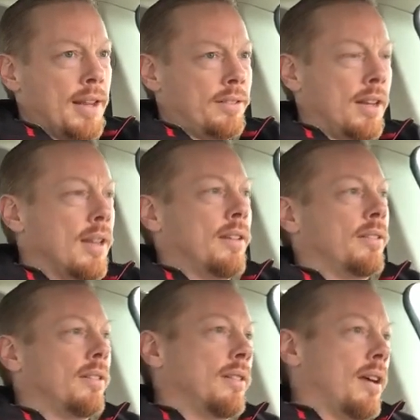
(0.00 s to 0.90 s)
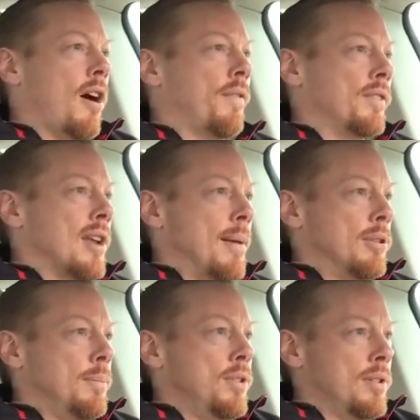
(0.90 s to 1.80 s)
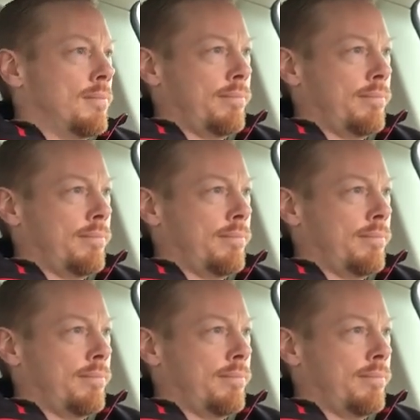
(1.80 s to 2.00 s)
as it is oftentimes to be just